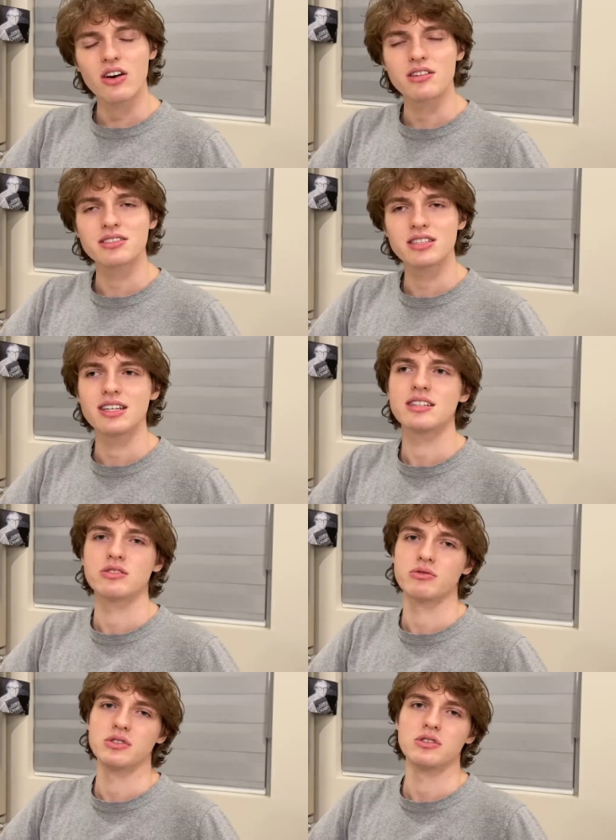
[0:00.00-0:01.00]
honestly is a
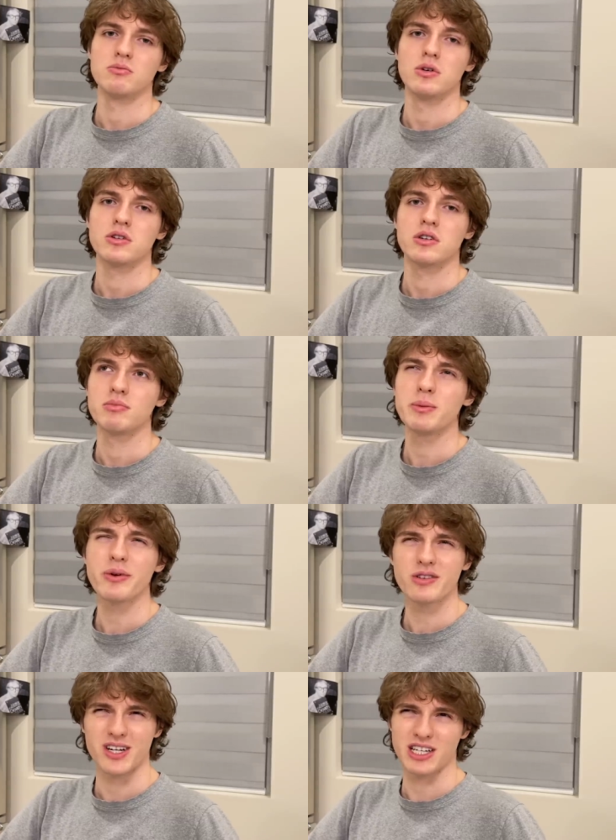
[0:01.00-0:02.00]
really good book. People
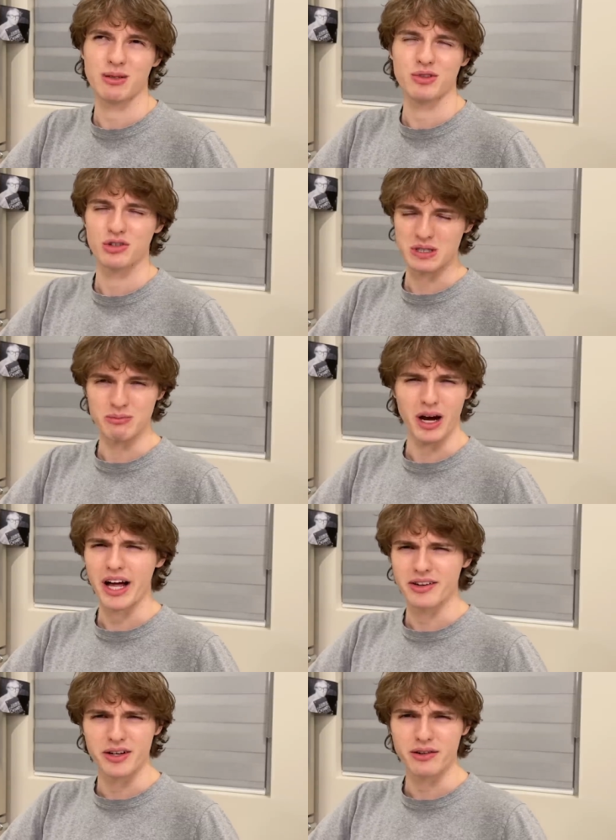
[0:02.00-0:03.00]
aren't talking about The Green
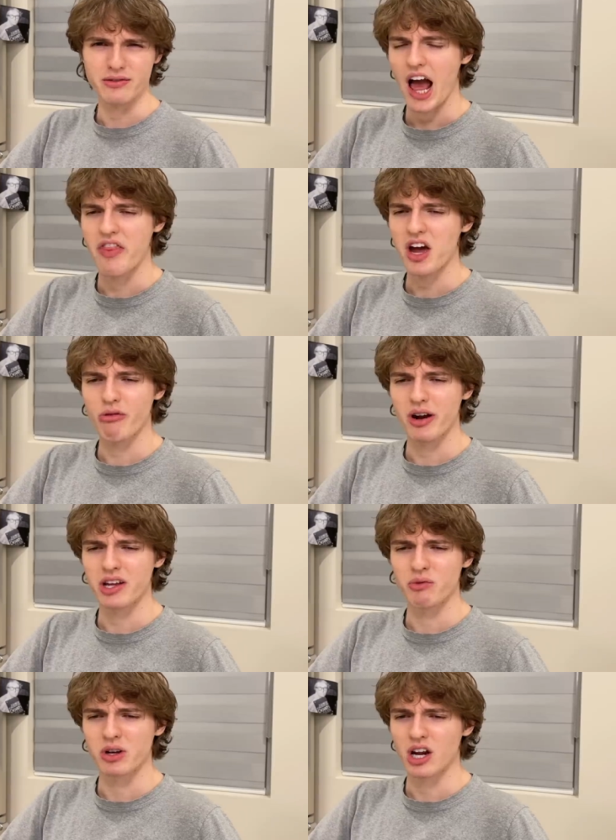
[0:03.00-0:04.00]
Mile enough. I think I read
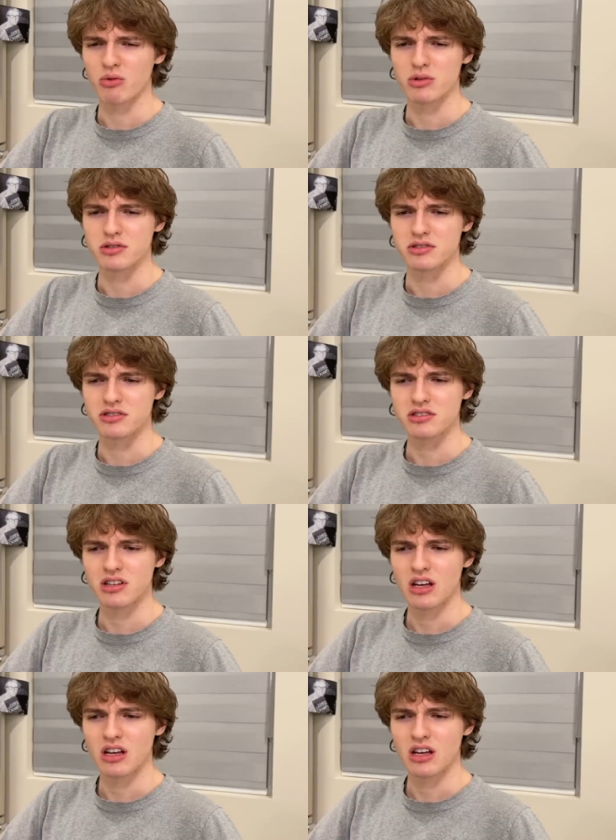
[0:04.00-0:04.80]
it when I was